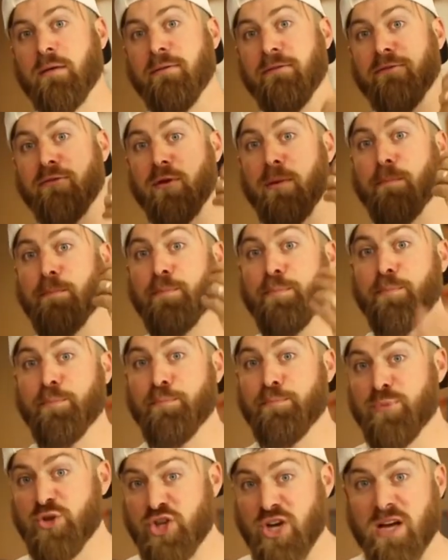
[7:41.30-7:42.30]
from
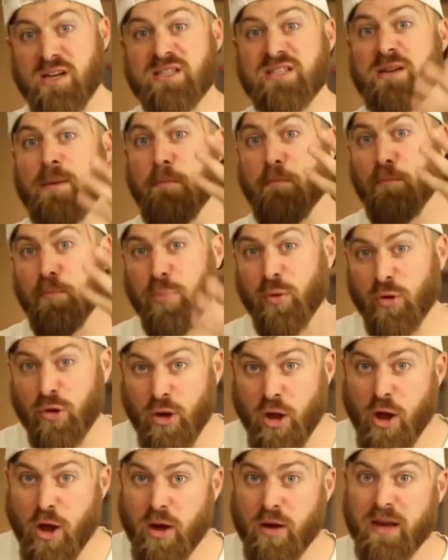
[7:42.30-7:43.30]
just
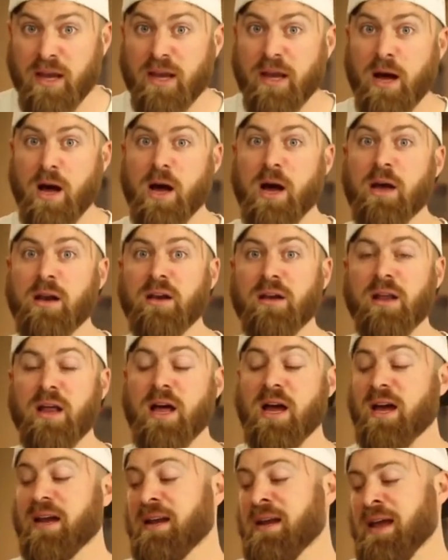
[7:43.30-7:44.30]
blogging
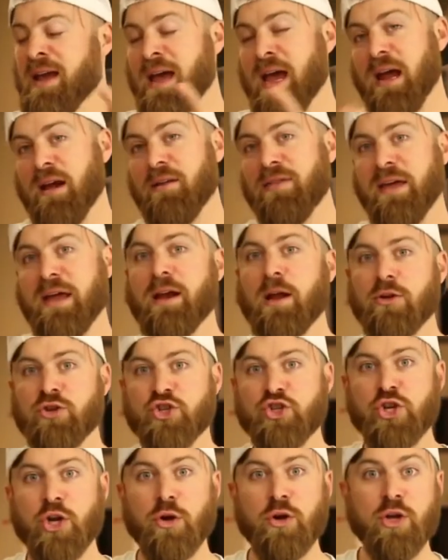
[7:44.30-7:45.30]
online. And then I'll
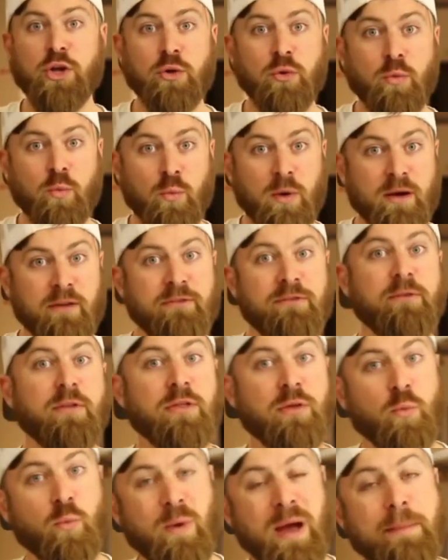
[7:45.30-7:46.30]
show you one
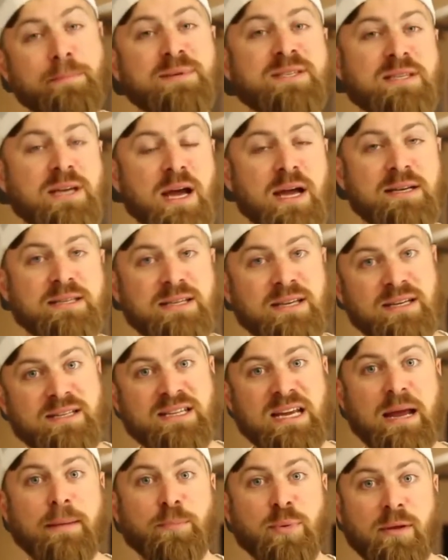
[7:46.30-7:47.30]
of the websites, an
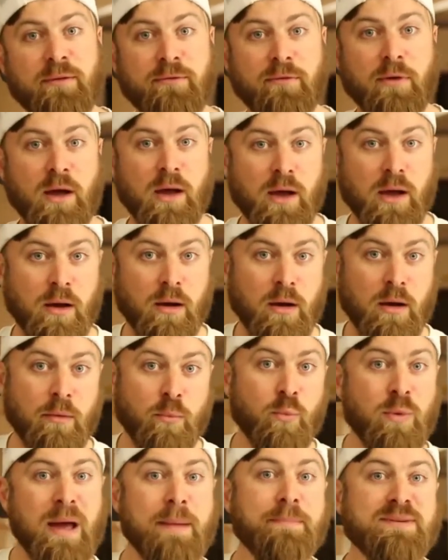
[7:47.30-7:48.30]
example of a
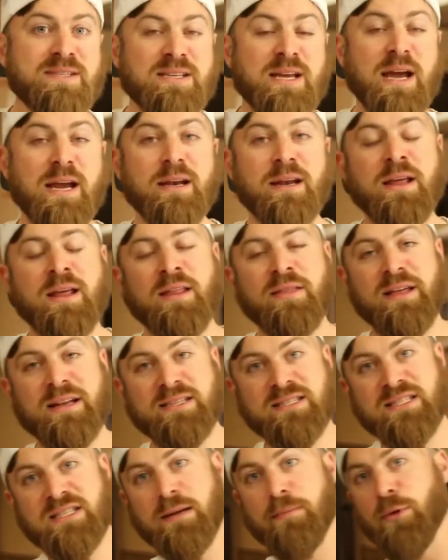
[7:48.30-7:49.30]
website
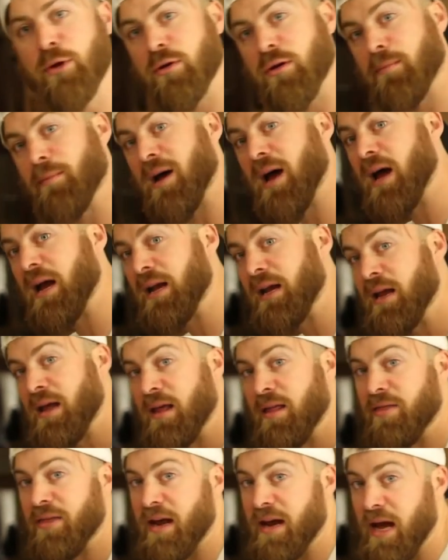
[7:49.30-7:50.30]
that's similar to mine
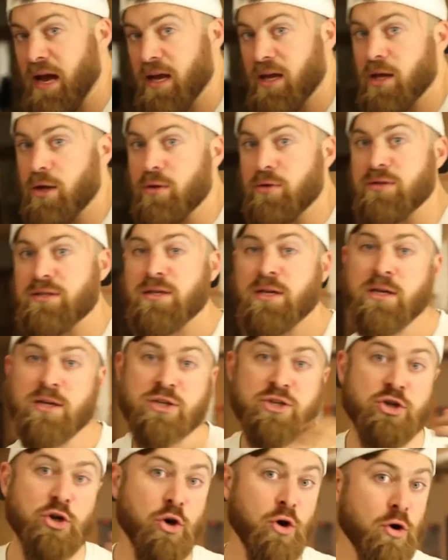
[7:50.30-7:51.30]
that I used
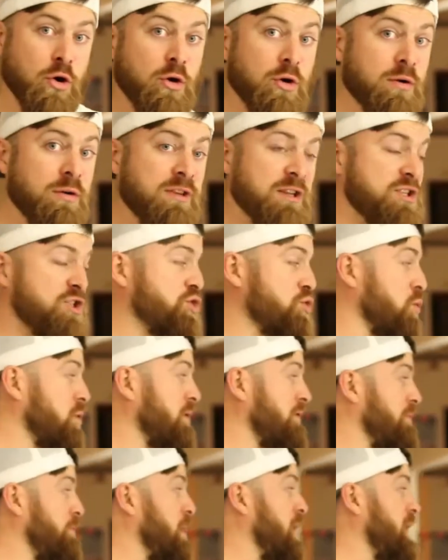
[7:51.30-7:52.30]
to earn this sort
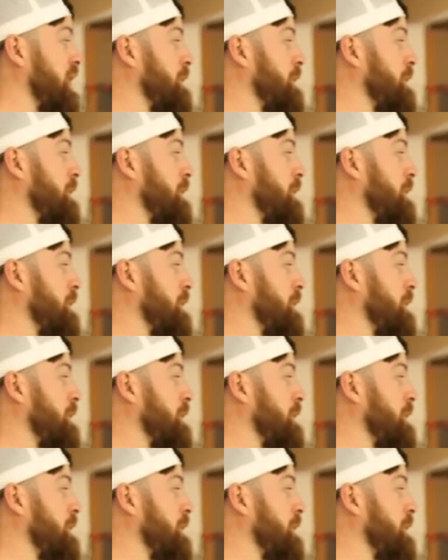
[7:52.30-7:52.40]
of money.